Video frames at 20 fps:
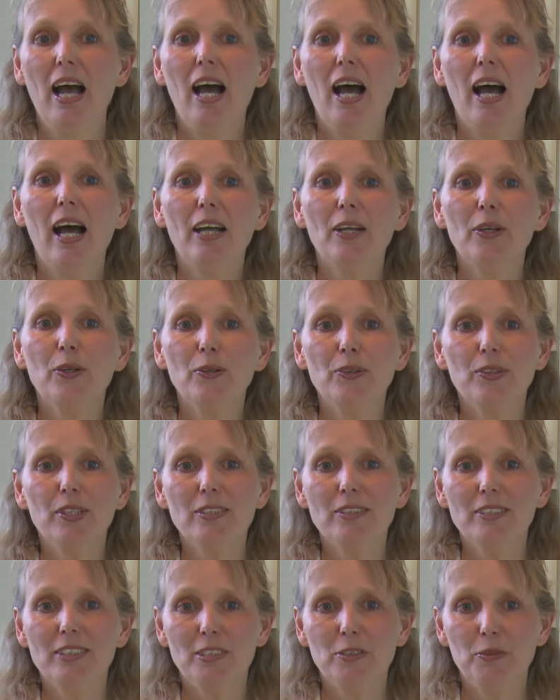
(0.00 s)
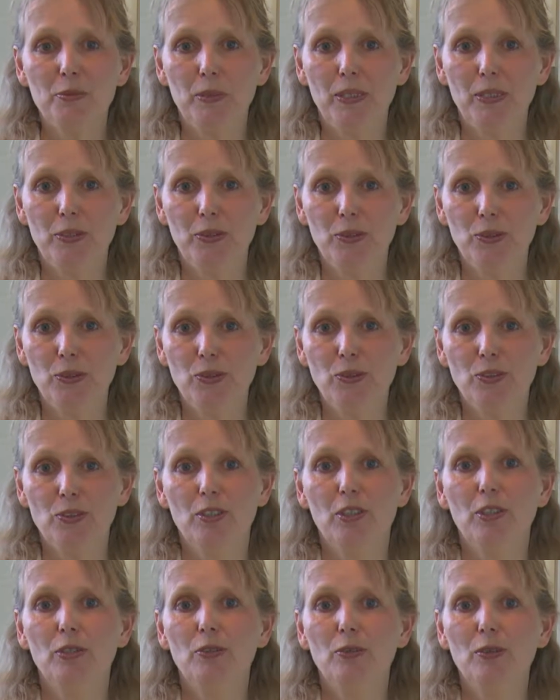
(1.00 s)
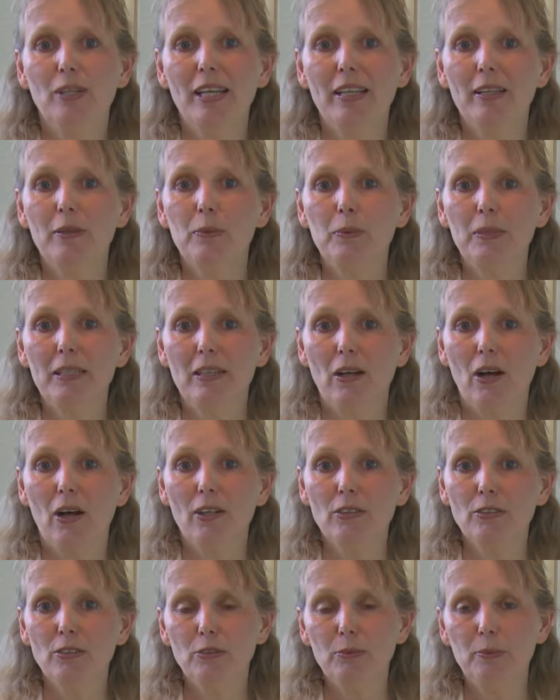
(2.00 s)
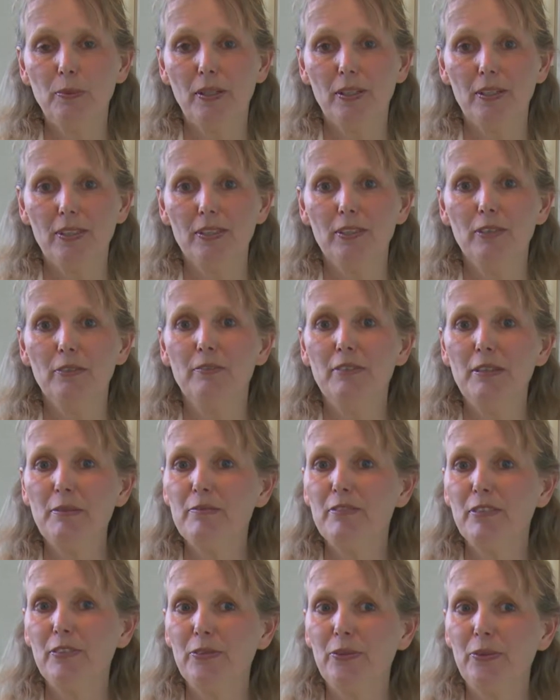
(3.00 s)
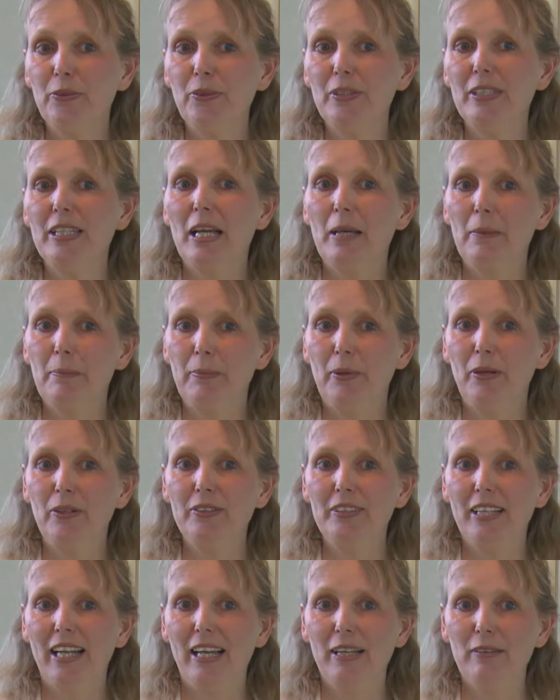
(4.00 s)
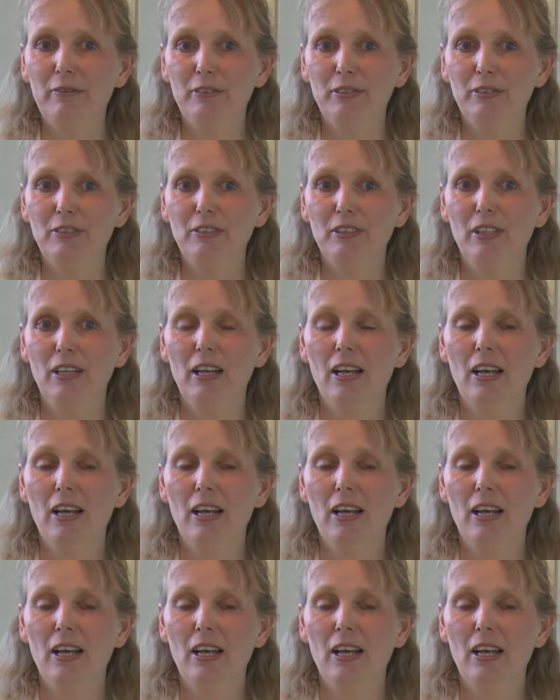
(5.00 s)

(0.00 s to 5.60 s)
I conduct this research together with Arthur Bakker, Wim van Doorn and Paul Drijvers.